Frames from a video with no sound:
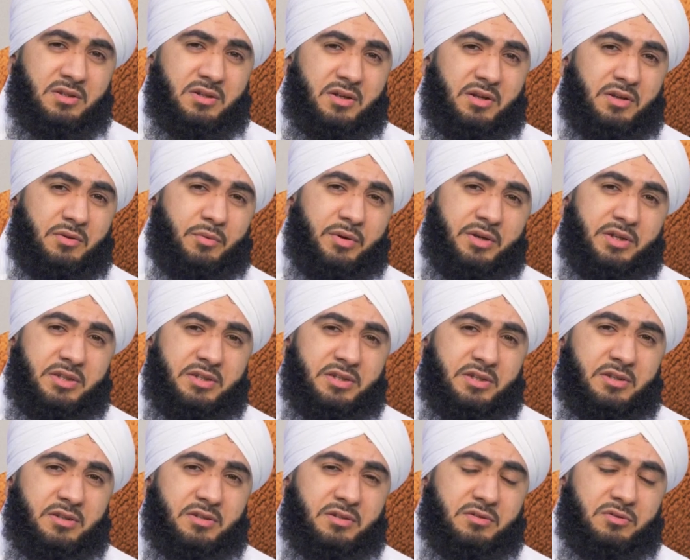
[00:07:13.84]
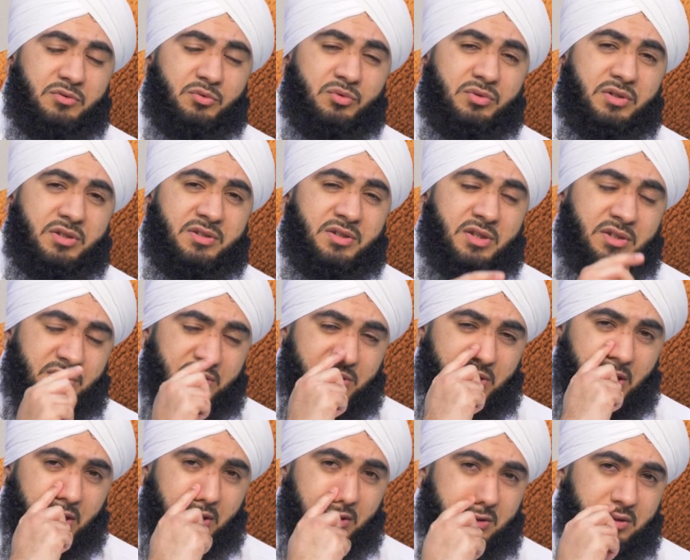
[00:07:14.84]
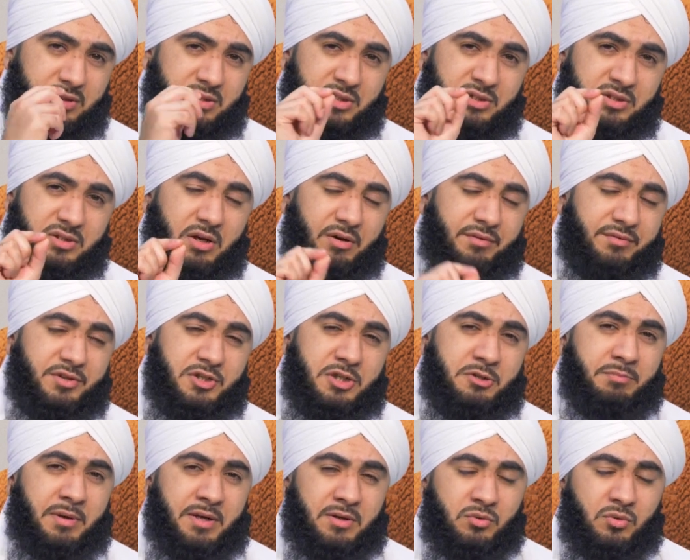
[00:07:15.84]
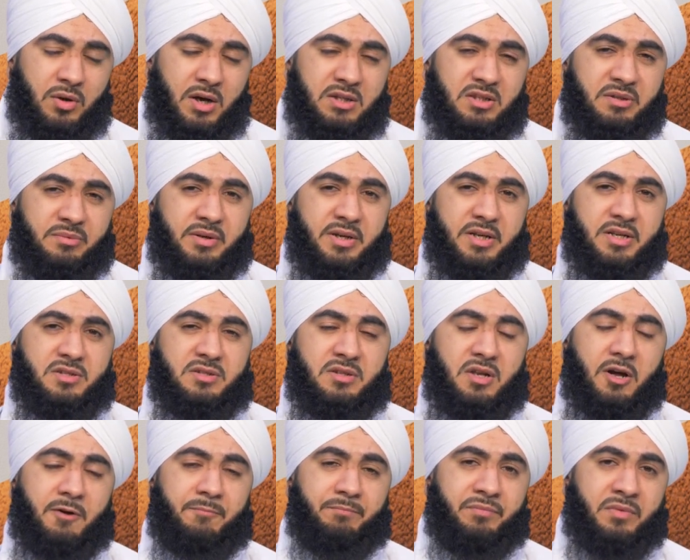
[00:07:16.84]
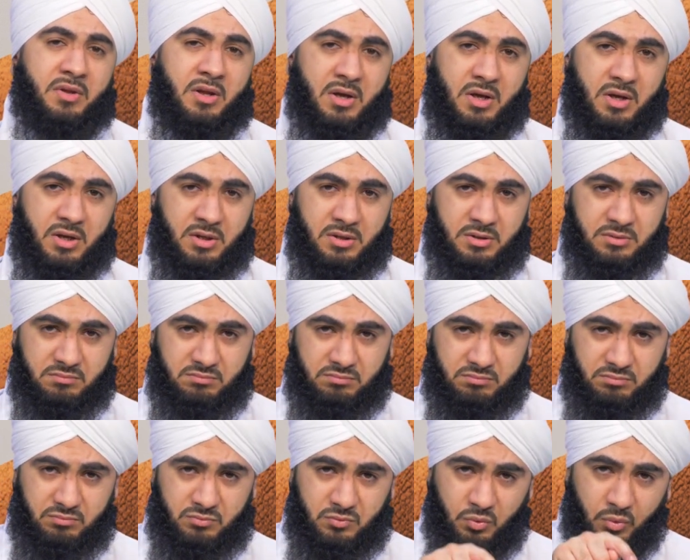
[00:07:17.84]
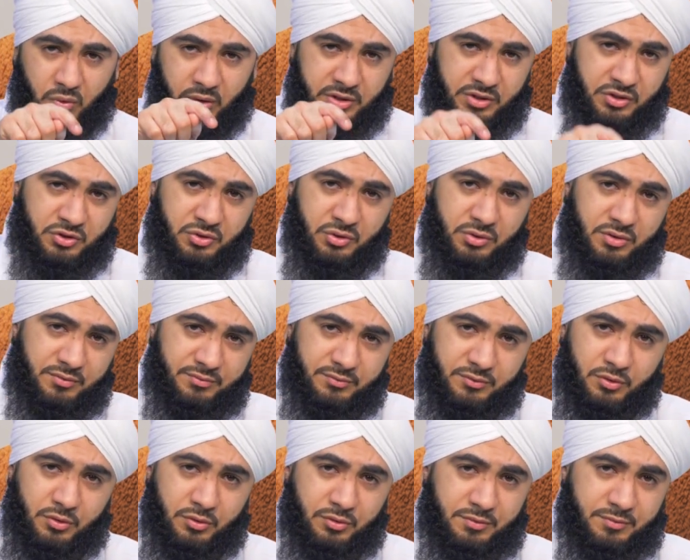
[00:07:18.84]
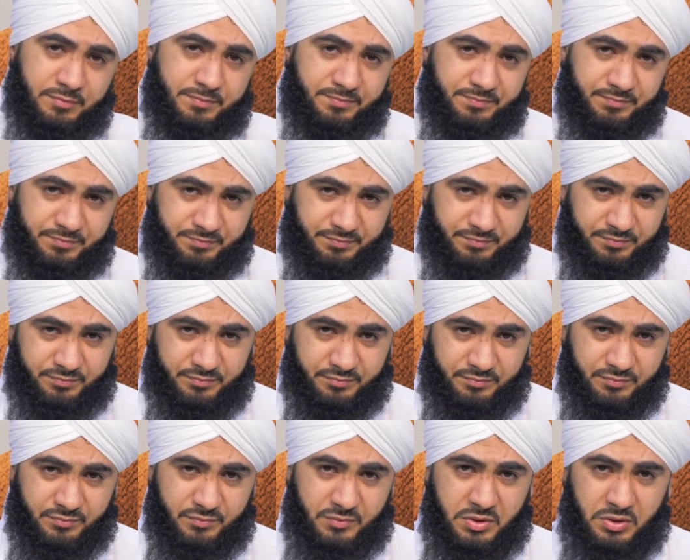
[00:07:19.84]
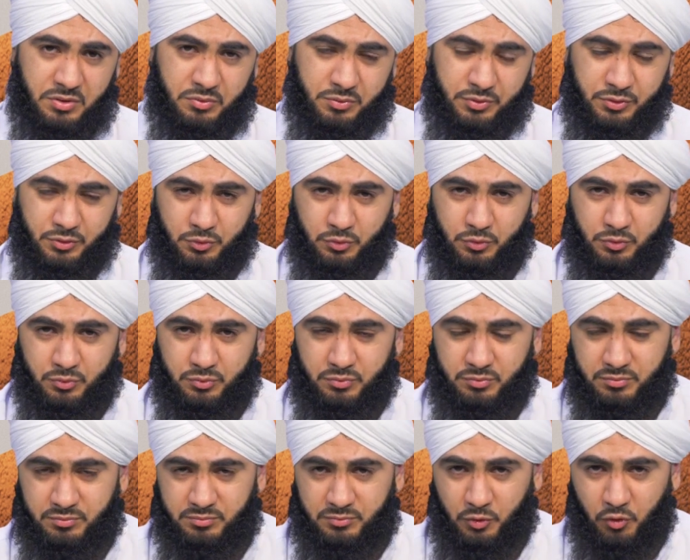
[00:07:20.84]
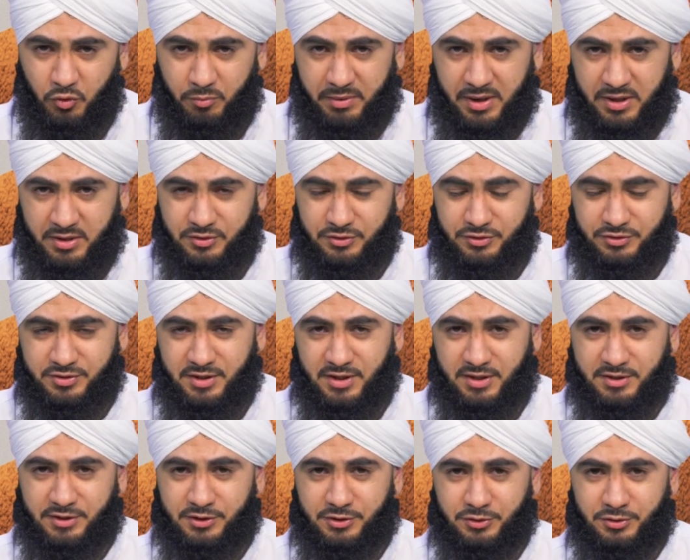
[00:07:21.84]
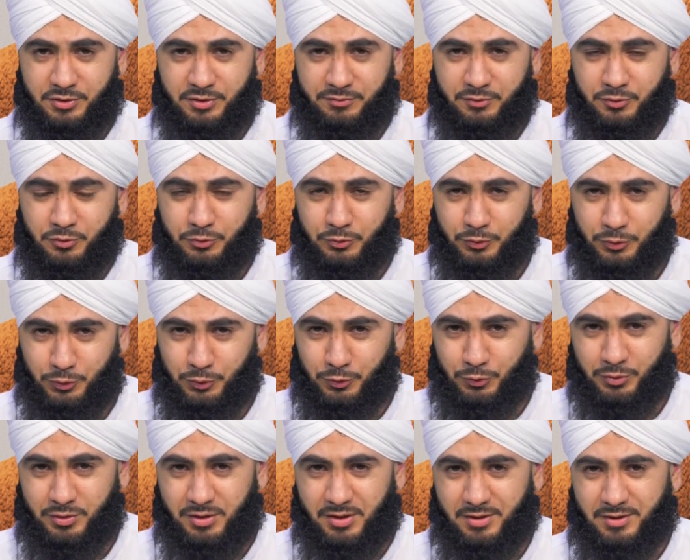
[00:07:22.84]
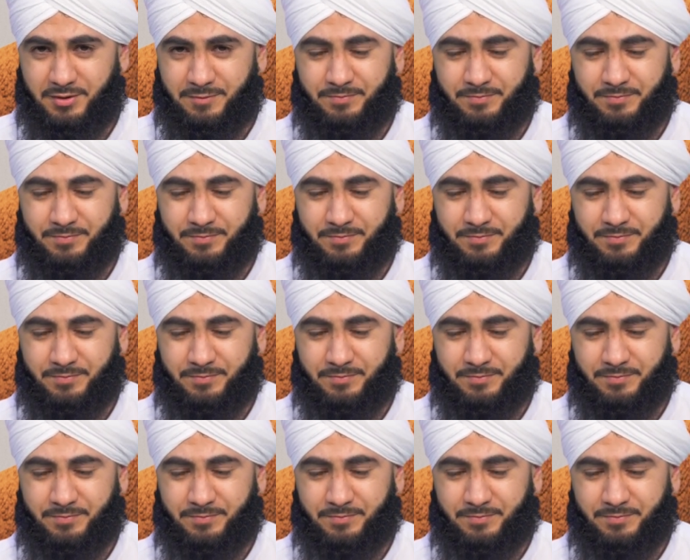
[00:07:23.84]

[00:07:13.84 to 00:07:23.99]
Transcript: When he didn't do the sajda of respect to Adam alayhi salam, what he should have done was to go back on track. He should have done rujua.